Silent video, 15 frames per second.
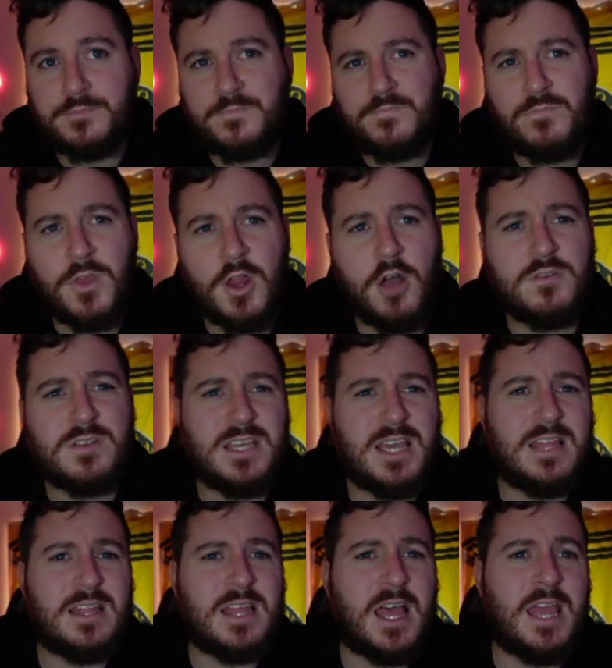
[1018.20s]
obviously
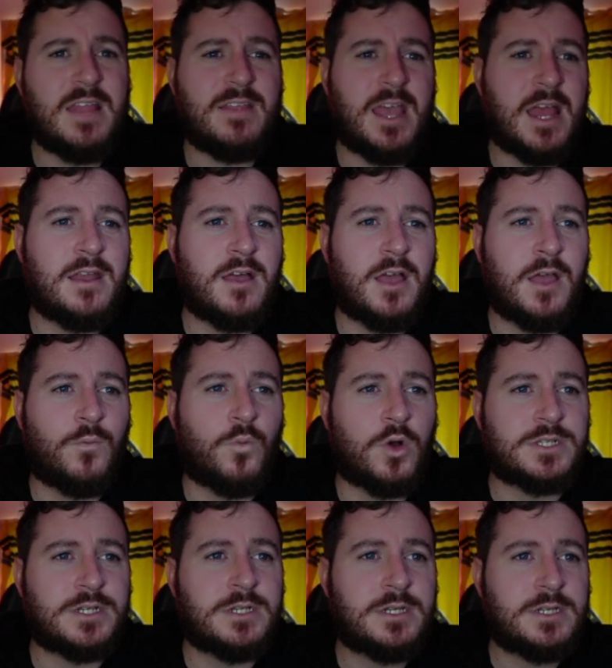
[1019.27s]
in the end it
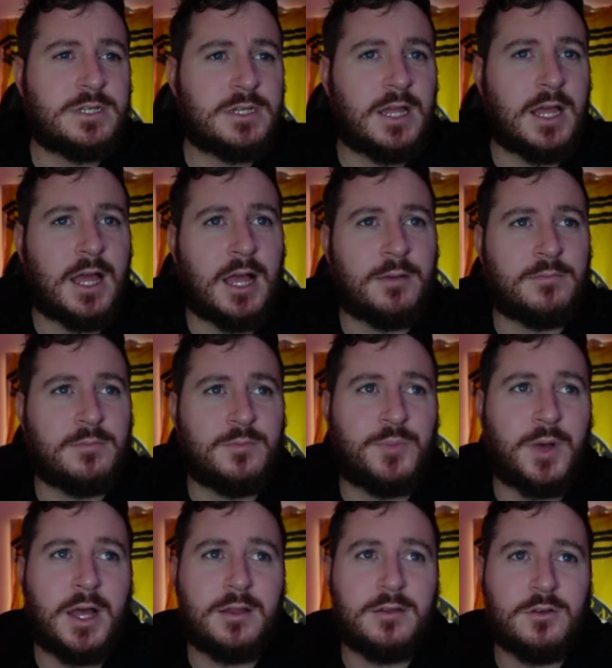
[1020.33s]
wasn't.
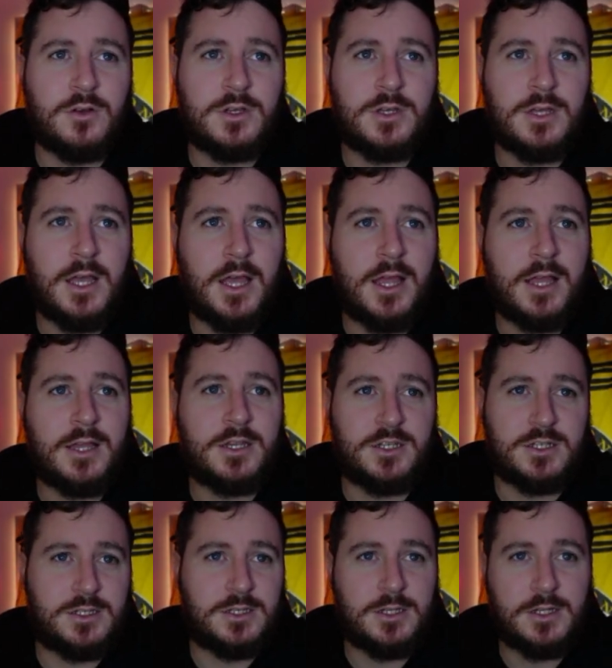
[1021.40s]
But look, it
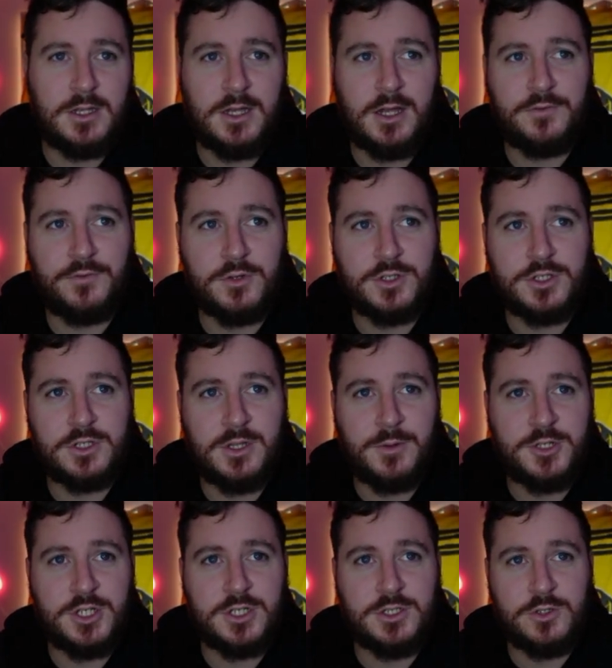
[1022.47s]
just unfortunately not what
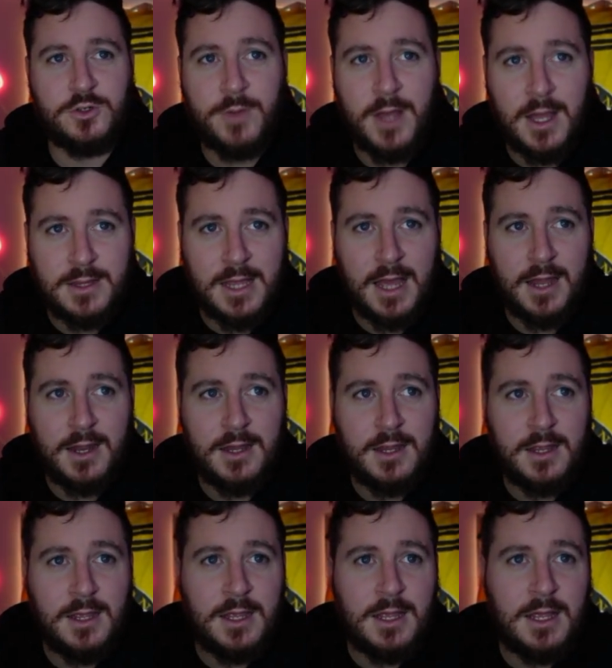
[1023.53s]
you can do about that.
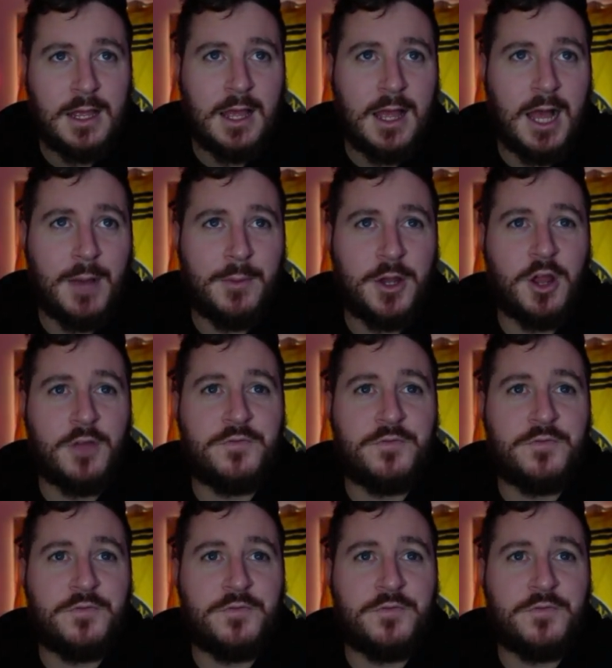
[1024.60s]
I don't think